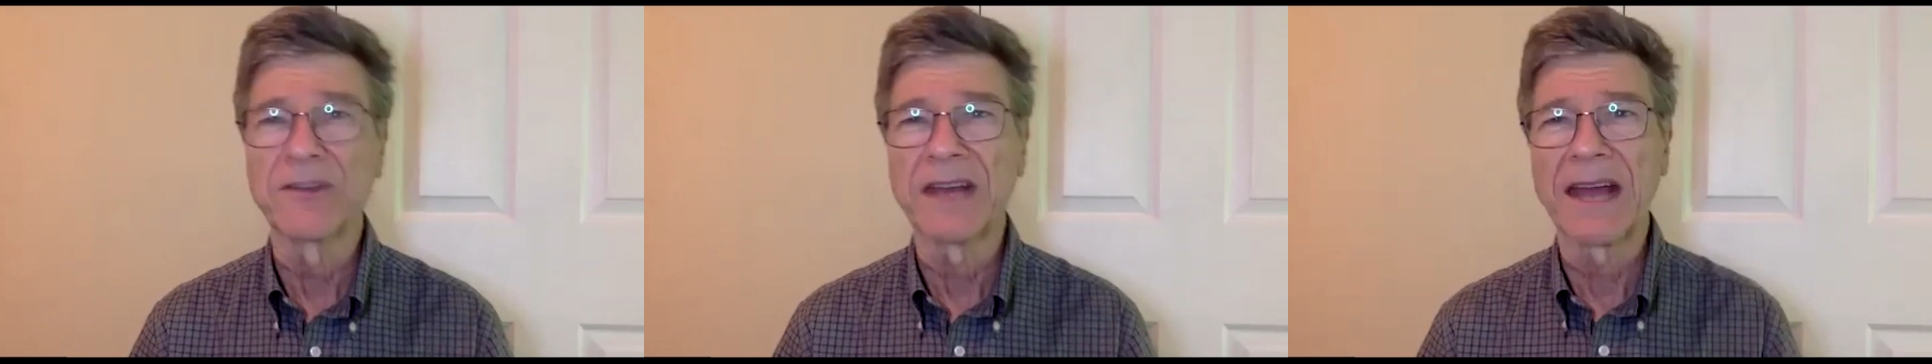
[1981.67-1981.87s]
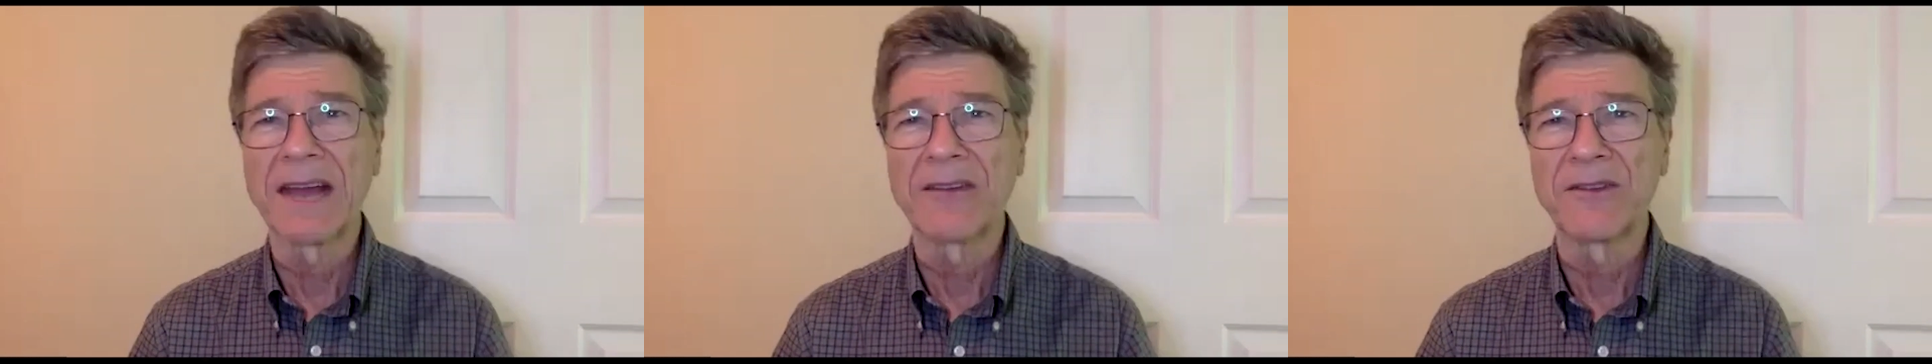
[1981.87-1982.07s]

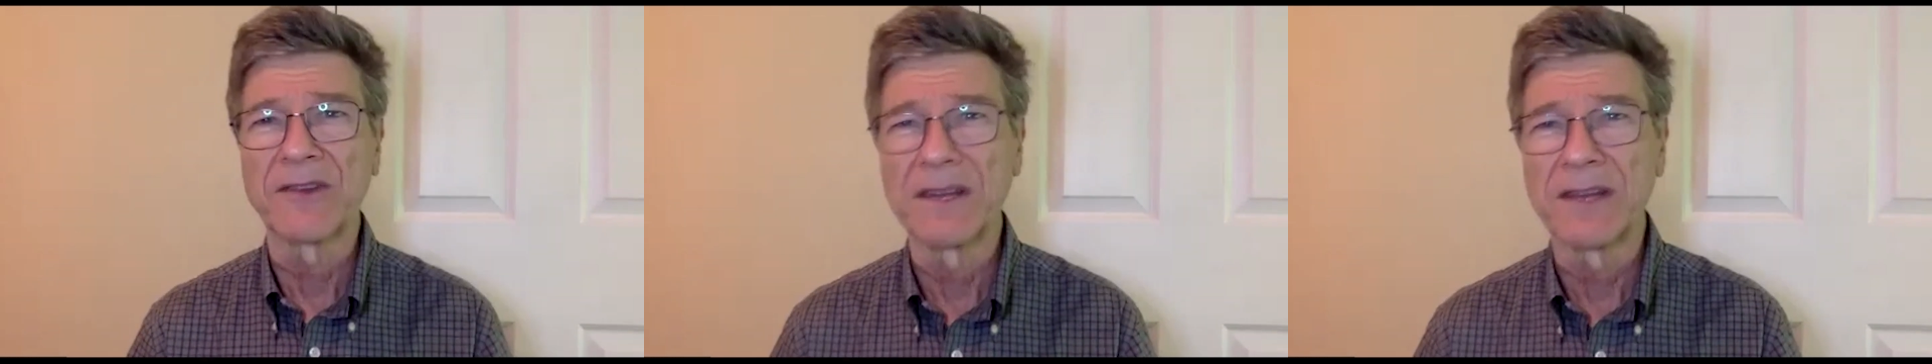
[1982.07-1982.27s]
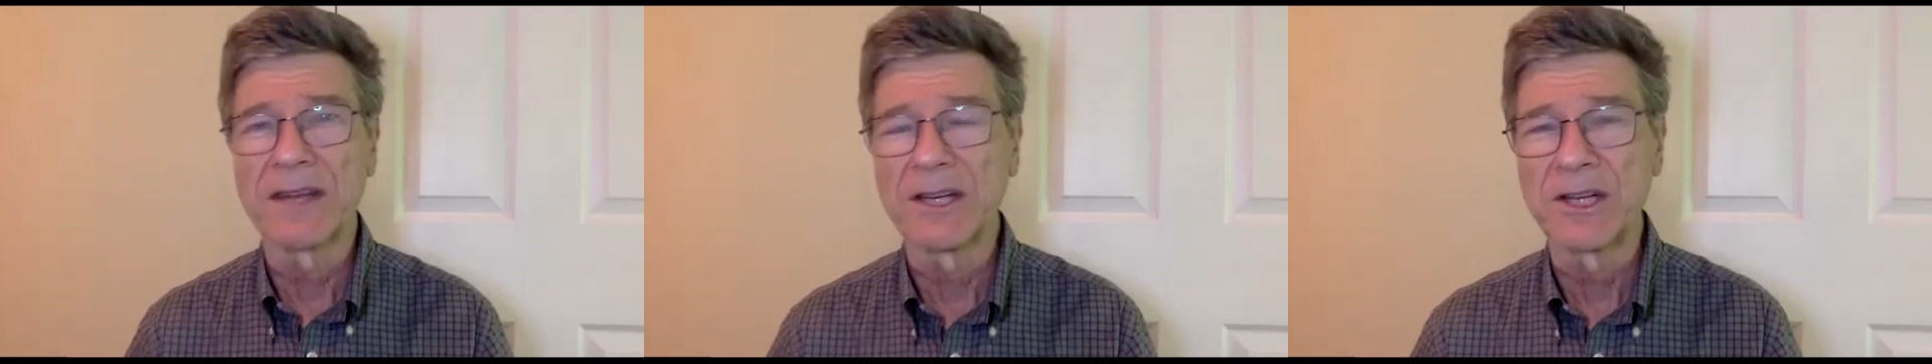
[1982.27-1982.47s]
against
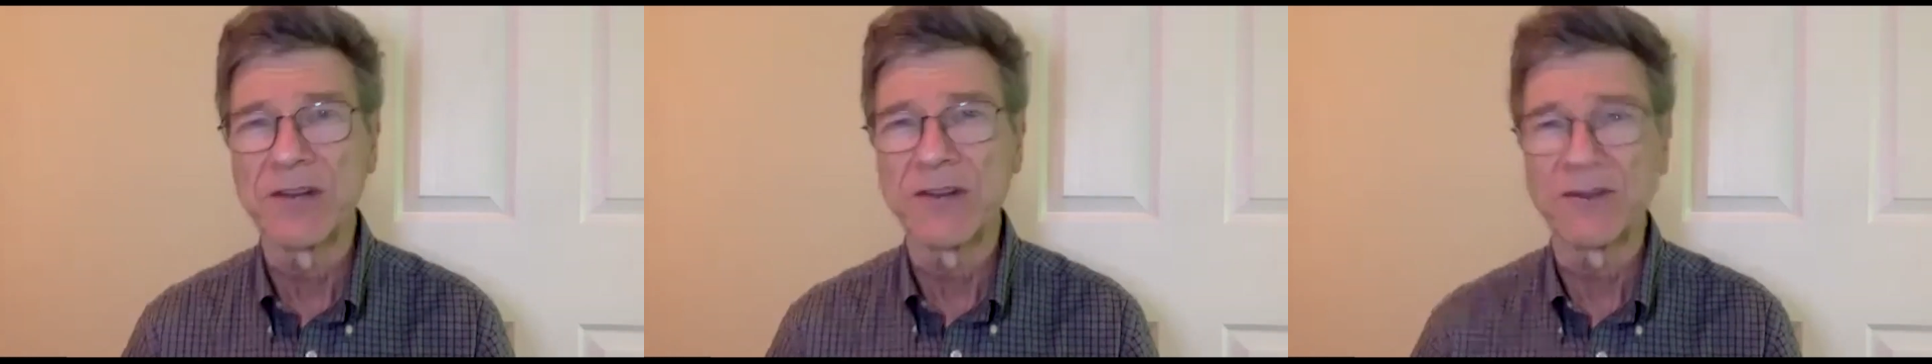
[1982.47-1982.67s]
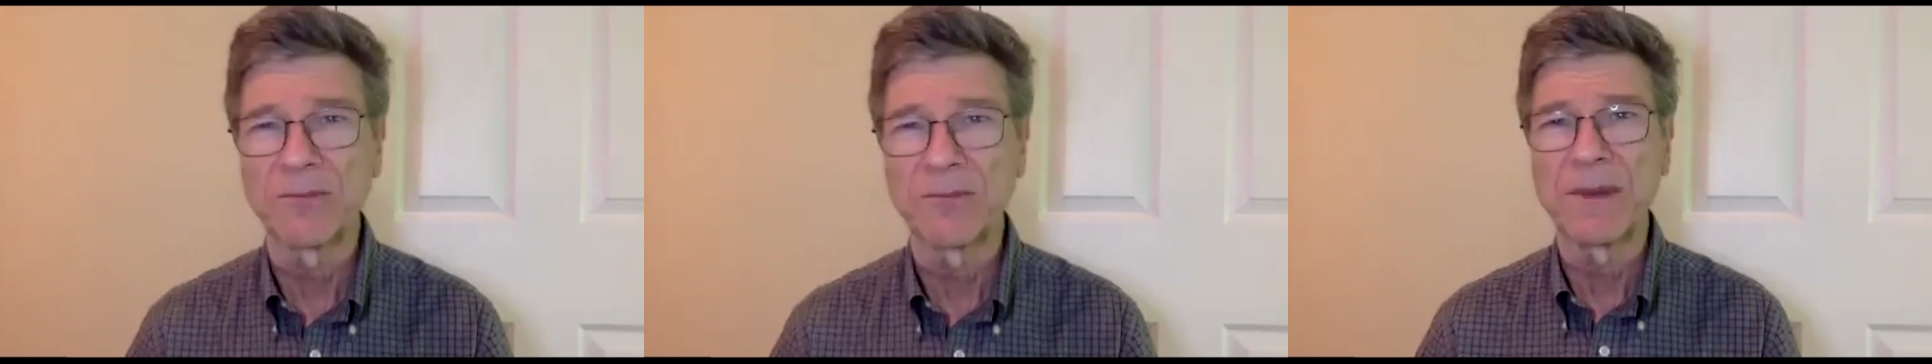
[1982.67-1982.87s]

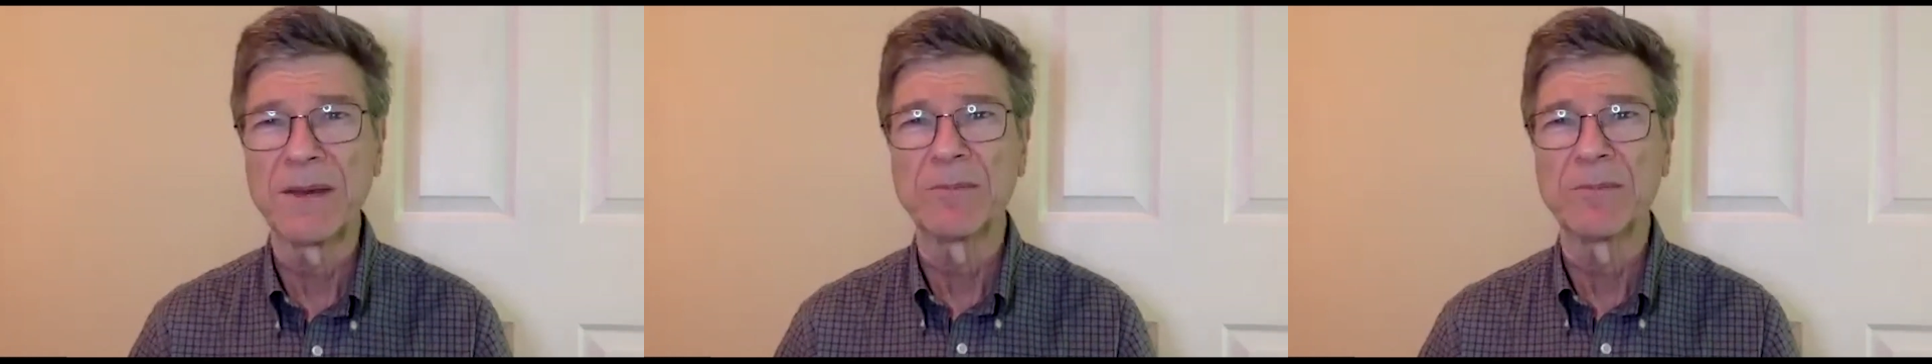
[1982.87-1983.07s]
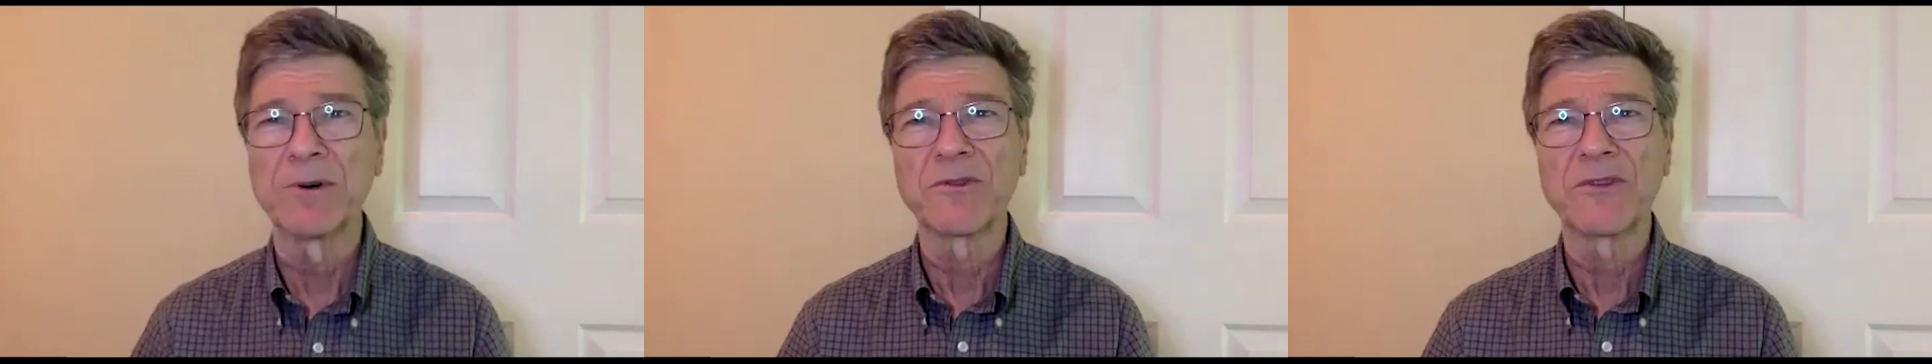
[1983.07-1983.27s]
indigenous
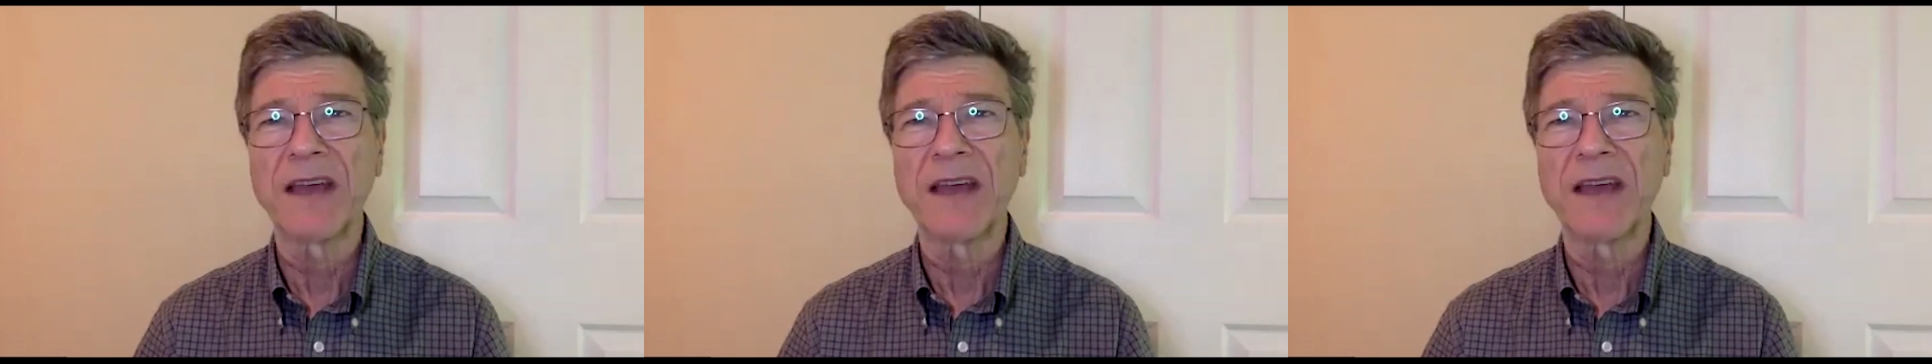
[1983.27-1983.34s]
peoples